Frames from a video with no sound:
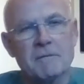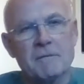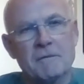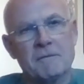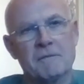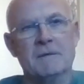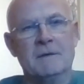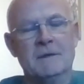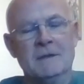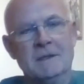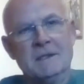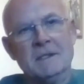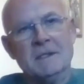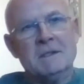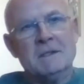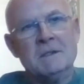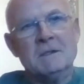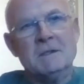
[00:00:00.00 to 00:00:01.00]

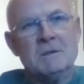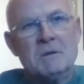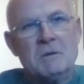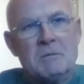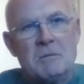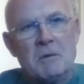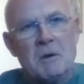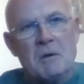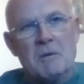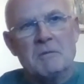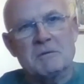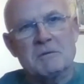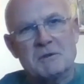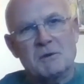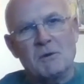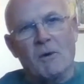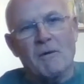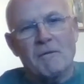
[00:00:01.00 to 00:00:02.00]

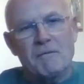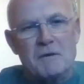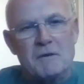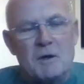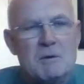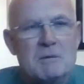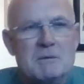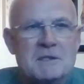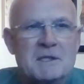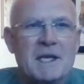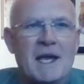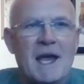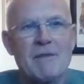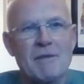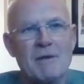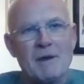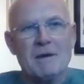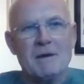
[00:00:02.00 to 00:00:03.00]
of fuse
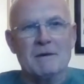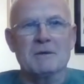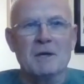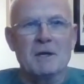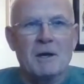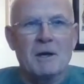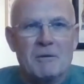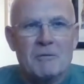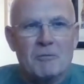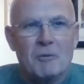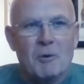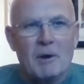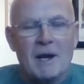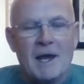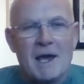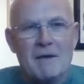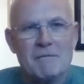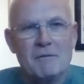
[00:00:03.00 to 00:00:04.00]
together, the Royal
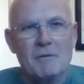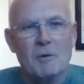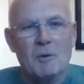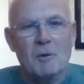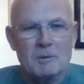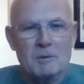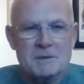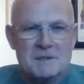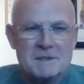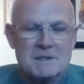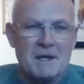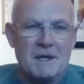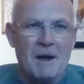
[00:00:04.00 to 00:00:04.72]
Air Force,